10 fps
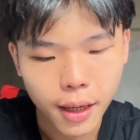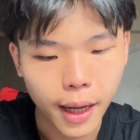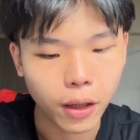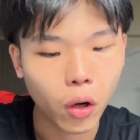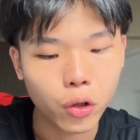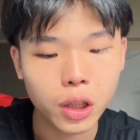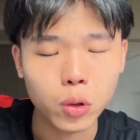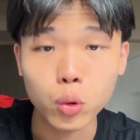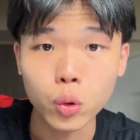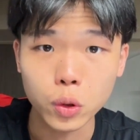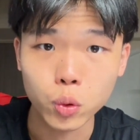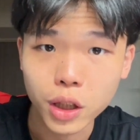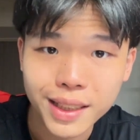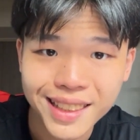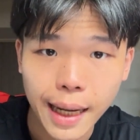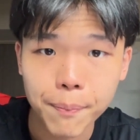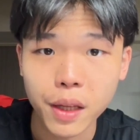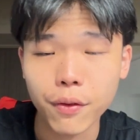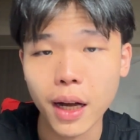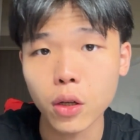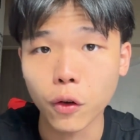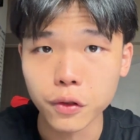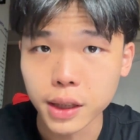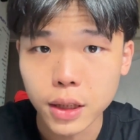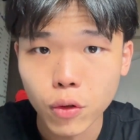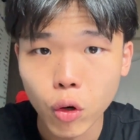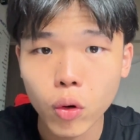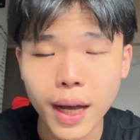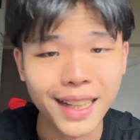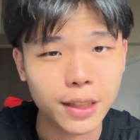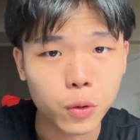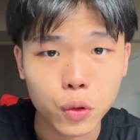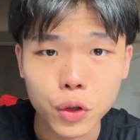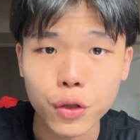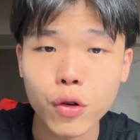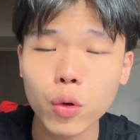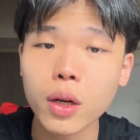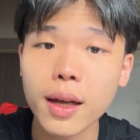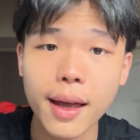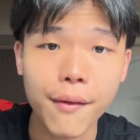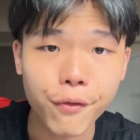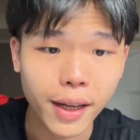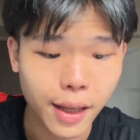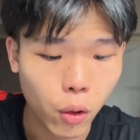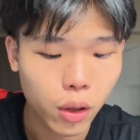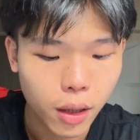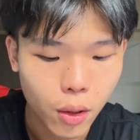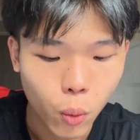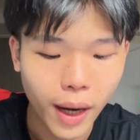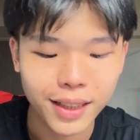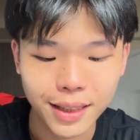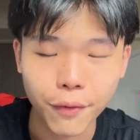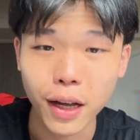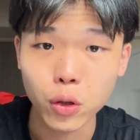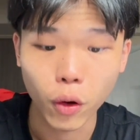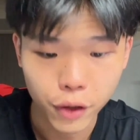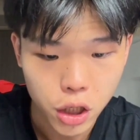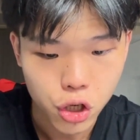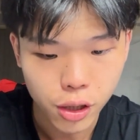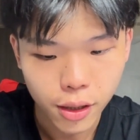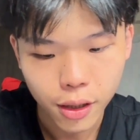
And all you need to do is to just sub the value of 0, x equals to 0, and find out what is the value of each,